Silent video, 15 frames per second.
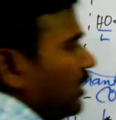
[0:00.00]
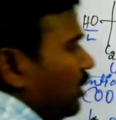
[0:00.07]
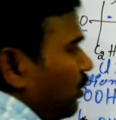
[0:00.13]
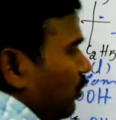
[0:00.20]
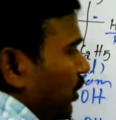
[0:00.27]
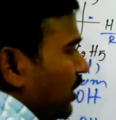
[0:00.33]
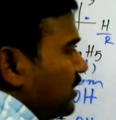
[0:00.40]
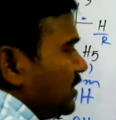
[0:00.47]

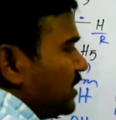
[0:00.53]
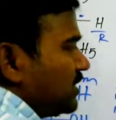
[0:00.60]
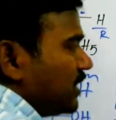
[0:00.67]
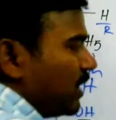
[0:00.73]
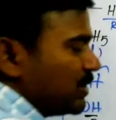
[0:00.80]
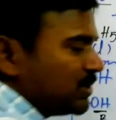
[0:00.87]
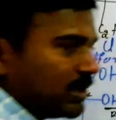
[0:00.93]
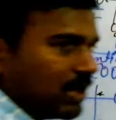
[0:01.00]
OH is
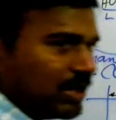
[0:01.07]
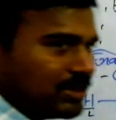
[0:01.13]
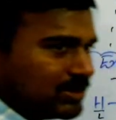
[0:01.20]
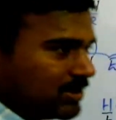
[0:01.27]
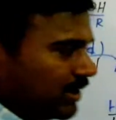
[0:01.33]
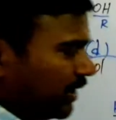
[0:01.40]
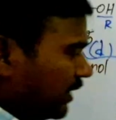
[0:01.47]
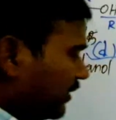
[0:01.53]
also right
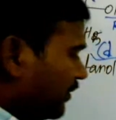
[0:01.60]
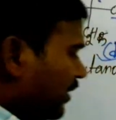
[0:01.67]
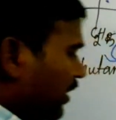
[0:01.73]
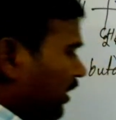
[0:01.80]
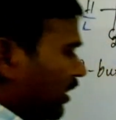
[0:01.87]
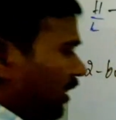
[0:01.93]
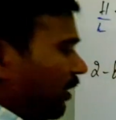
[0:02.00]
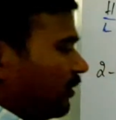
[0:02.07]
side.
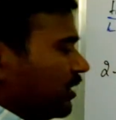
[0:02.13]
Now